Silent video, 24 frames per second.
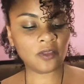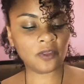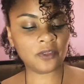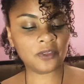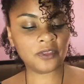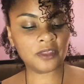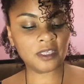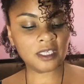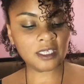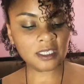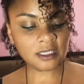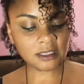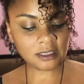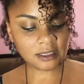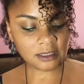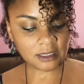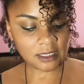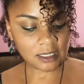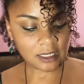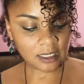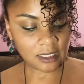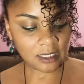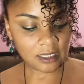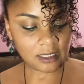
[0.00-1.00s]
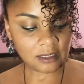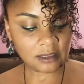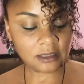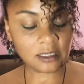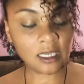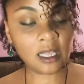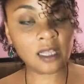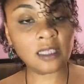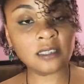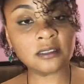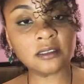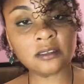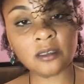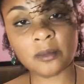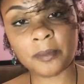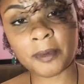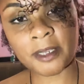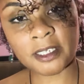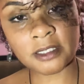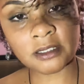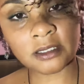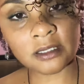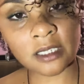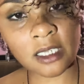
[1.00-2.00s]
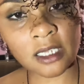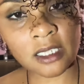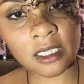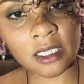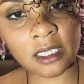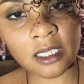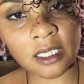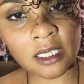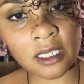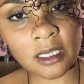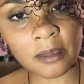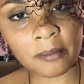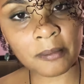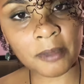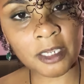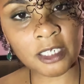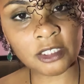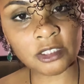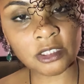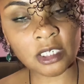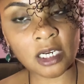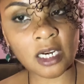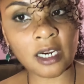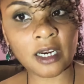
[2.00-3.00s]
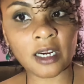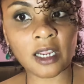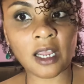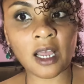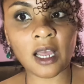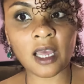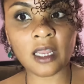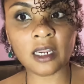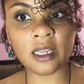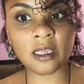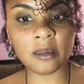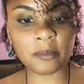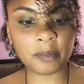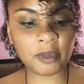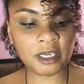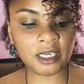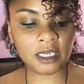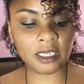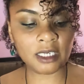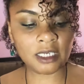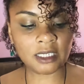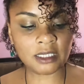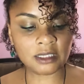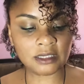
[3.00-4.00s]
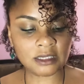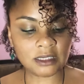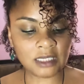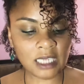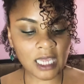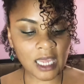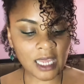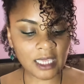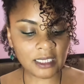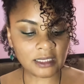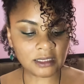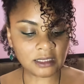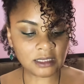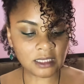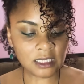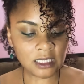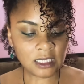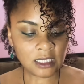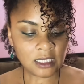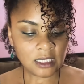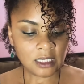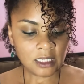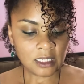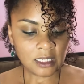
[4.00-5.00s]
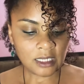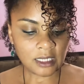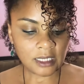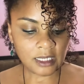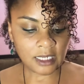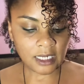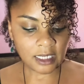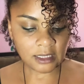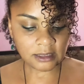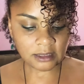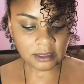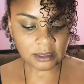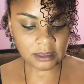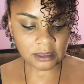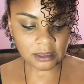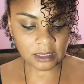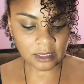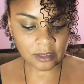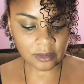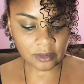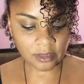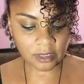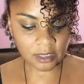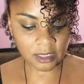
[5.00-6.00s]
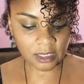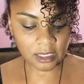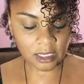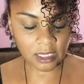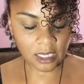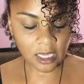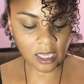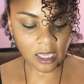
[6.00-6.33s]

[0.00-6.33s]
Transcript: this is also based on the major arcana, but it is not necessarily